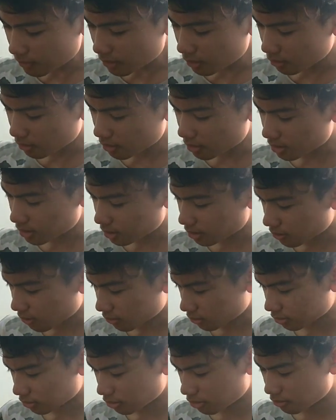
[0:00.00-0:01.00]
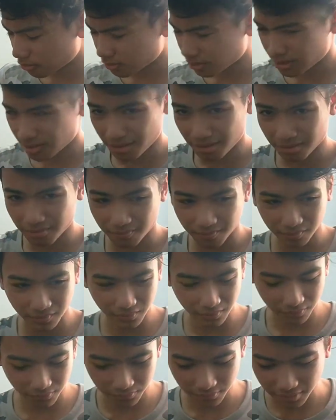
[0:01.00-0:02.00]
This is not cooked yet.
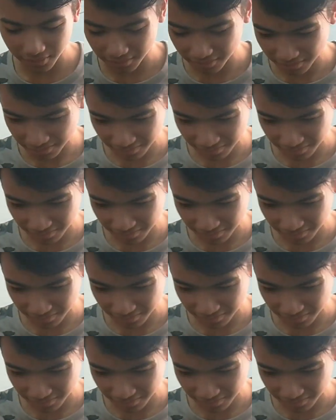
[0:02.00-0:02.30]
Fuck.